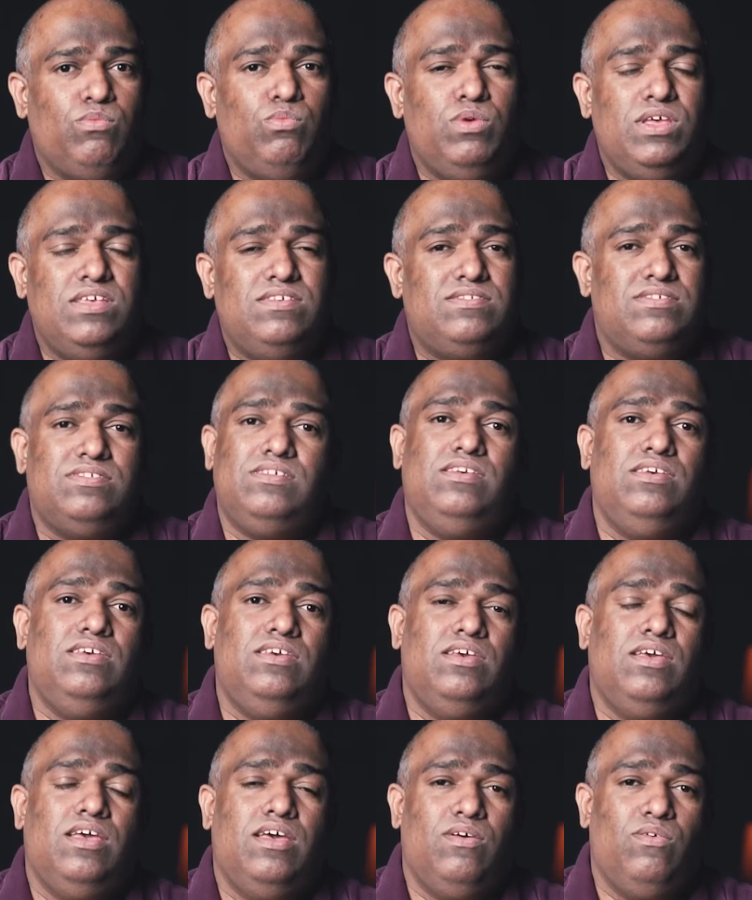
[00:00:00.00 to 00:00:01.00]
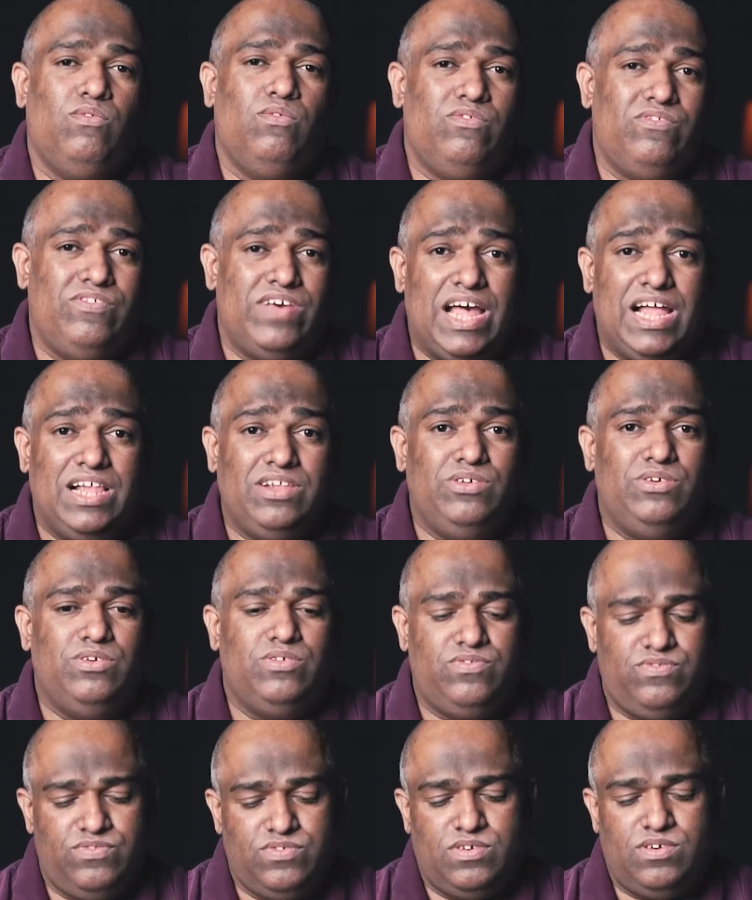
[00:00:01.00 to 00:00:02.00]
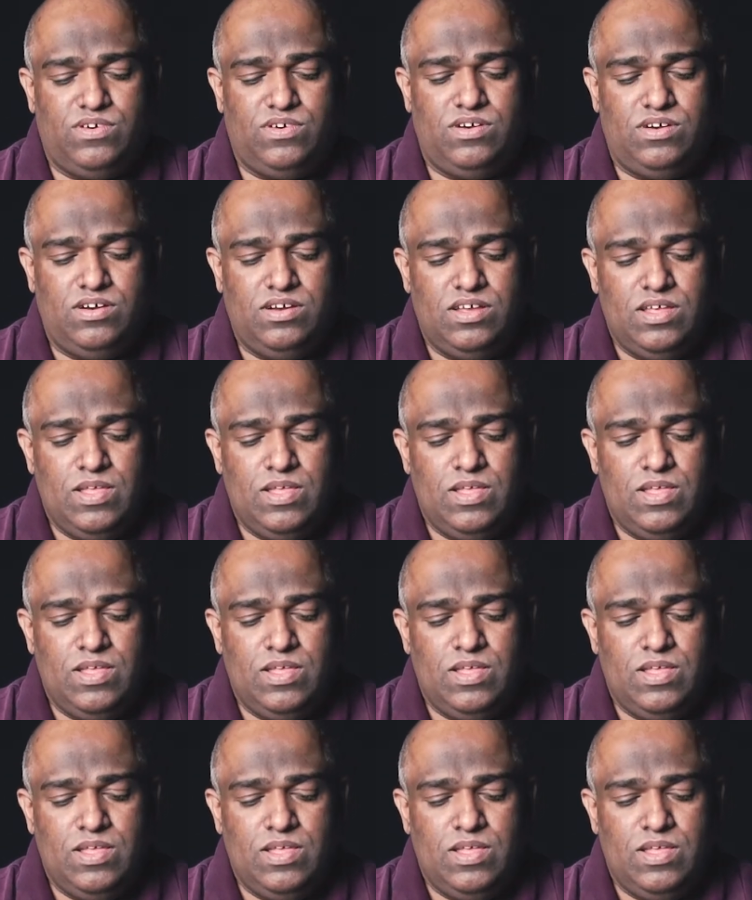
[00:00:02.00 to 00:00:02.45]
we see value for.